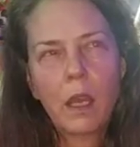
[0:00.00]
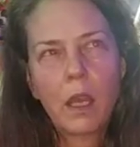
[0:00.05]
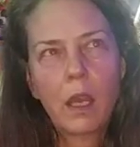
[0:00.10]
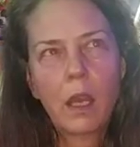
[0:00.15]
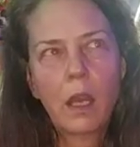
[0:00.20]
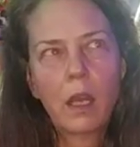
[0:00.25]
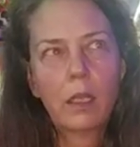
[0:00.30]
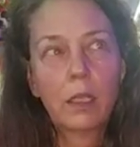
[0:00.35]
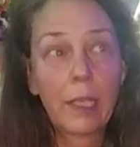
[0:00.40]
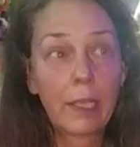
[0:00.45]

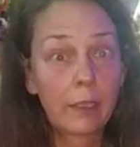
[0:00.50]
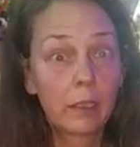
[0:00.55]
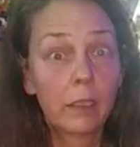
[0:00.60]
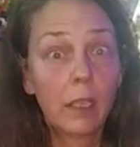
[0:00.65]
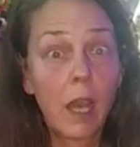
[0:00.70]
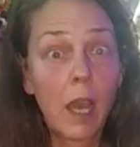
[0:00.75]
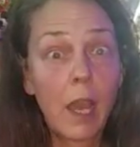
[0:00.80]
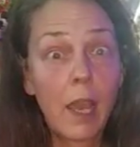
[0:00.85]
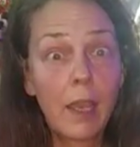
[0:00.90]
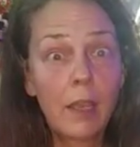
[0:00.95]
like
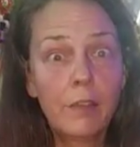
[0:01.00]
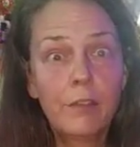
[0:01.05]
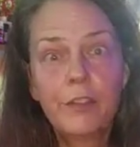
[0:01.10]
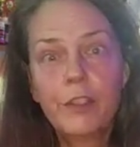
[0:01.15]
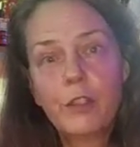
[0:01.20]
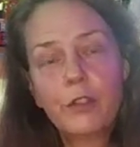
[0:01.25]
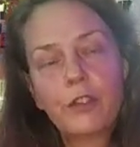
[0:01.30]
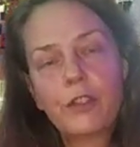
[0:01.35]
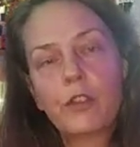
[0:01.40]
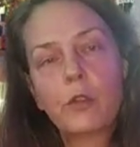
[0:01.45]
live
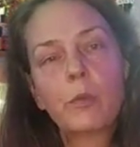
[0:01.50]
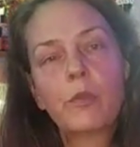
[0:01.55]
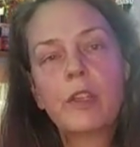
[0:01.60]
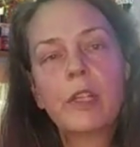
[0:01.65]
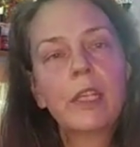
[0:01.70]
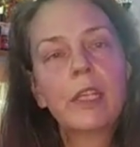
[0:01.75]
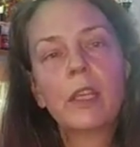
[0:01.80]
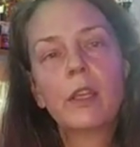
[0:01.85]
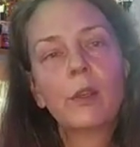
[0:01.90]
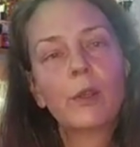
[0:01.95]
YouTube
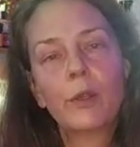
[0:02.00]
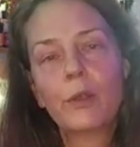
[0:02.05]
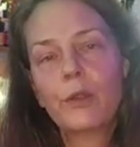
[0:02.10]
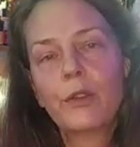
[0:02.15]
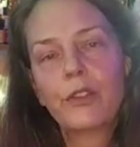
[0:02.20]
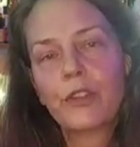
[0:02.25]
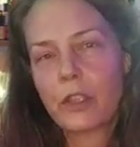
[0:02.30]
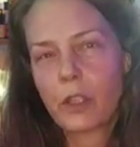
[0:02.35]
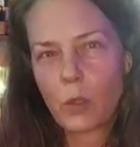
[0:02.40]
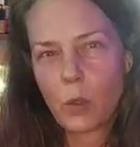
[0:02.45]

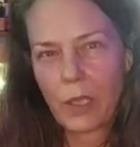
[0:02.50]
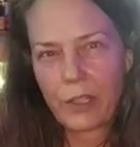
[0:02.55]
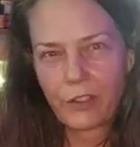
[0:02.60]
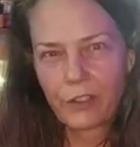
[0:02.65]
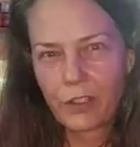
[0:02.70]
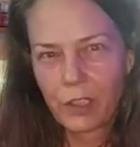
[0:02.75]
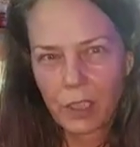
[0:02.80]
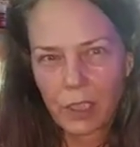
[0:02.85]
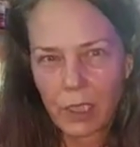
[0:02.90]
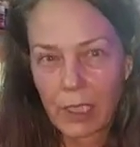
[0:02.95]
videos and
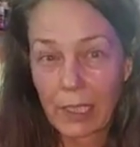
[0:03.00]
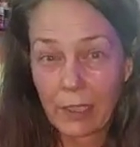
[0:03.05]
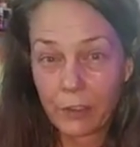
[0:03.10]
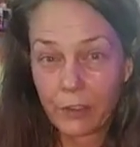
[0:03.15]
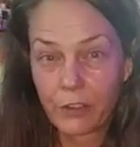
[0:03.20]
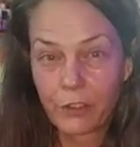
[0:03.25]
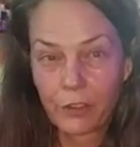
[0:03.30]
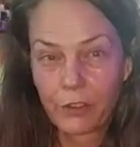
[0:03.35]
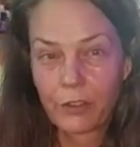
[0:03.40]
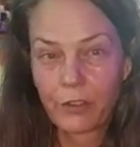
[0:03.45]
question and
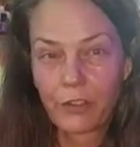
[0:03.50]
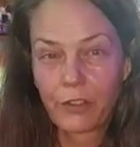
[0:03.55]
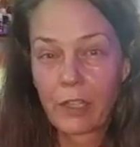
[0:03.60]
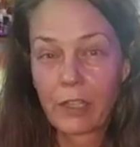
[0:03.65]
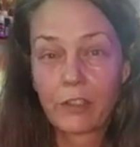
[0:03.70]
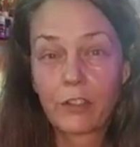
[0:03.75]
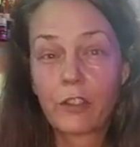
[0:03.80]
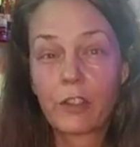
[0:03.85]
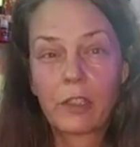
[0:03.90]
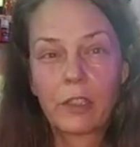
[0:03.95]
answer
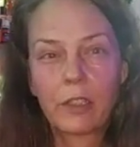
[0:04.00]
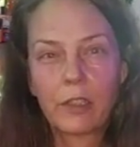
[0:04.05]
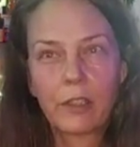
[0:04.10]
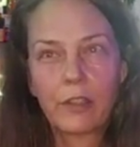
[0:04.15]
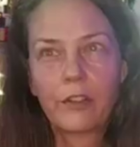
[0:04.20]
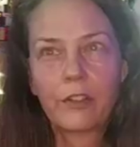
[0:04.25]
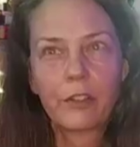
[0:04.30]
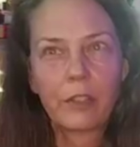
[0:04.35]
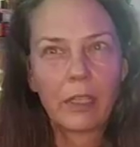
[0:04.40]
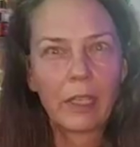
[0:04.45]

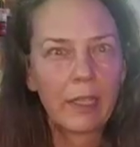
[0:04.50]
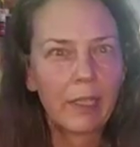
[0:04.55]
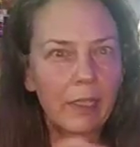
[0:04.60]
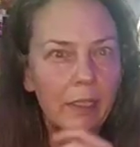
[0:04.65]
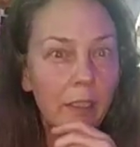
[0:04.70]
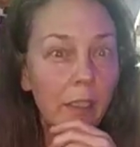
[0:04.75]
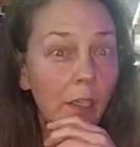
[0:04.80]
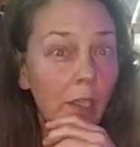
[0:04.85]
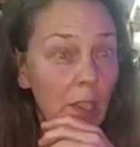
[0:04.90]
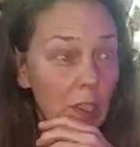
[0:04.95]
sessions,
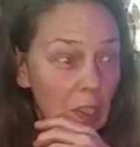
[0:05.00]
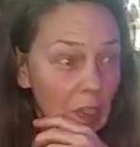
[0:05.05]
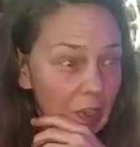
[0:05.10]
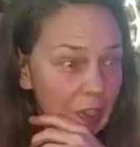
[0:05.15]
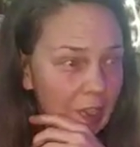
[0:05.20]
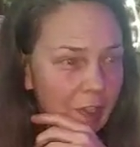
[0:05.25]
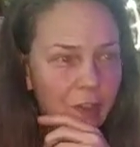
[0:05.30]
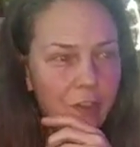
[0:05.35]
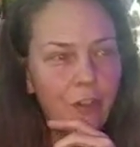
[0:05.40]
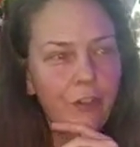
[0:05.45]
like on
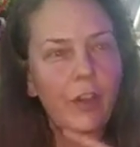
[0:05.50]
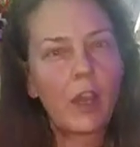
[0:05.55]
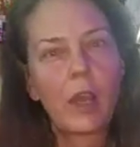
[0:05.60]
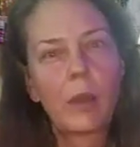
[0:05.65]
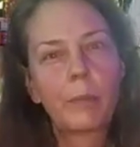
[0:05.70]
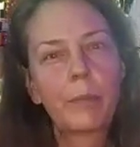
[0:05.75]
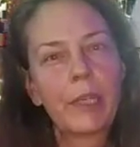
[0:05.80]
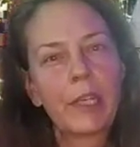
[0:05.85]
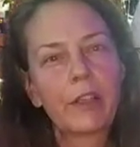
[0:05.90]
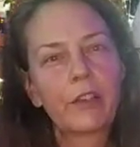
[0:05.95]
these
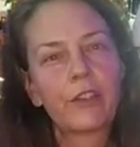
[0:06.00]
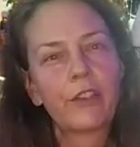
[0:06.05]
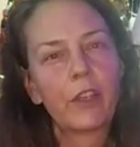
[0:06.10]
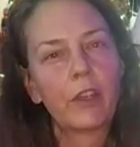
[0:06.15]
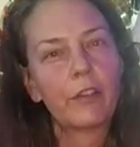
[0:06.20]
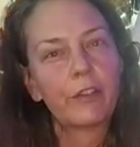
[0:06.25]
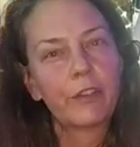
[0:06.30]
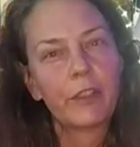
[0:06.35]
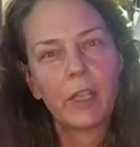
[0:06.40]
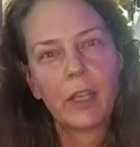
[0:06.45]
topics,
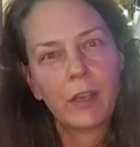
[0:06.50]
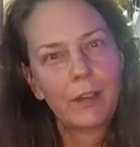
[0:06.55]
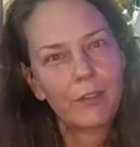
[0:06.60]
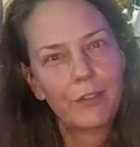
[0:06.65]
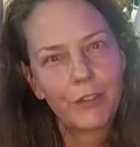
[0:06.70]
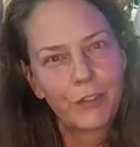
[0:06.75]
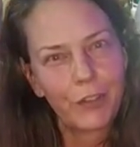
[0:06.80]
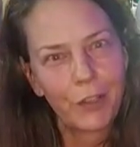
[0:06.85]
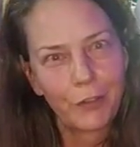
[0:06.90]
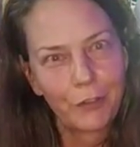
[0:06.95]

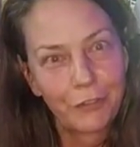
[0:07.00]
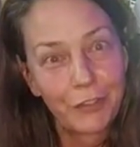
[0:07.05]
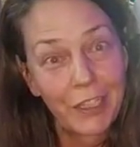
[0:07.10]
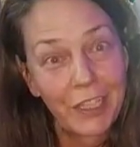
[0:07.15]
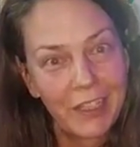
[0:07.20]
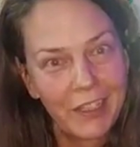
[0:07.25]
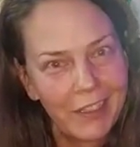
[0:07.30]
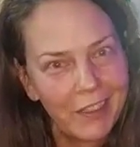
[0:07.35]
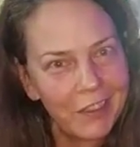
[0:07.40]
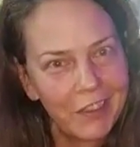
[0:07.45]
self-love,
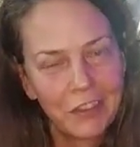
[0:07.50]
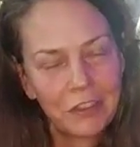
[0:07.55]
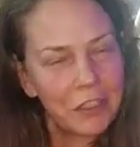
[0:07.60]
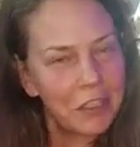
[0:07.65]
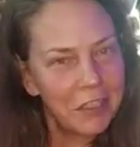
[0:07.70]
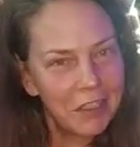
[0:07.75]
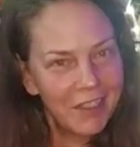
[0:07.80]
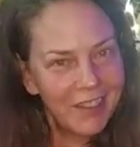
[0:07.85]
self-hate,